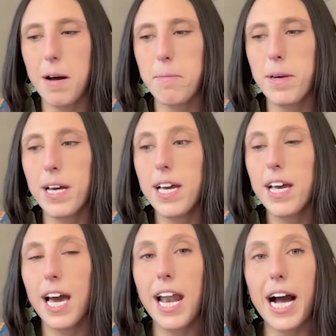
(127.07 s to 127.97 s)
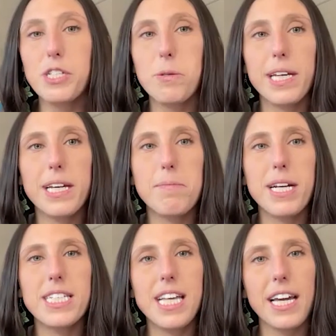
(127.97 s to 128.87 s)
And actually in
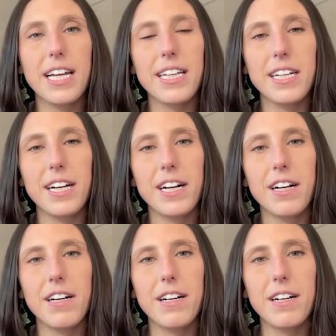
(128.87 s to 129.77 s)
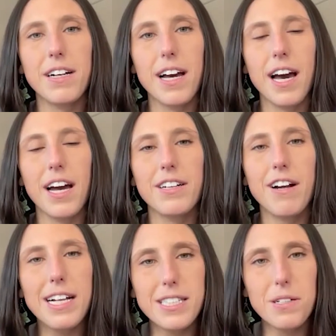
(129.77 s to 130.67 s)
my second year at
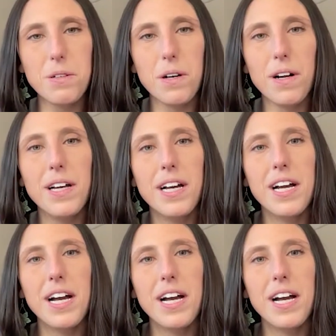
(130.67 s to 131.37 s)
grad school,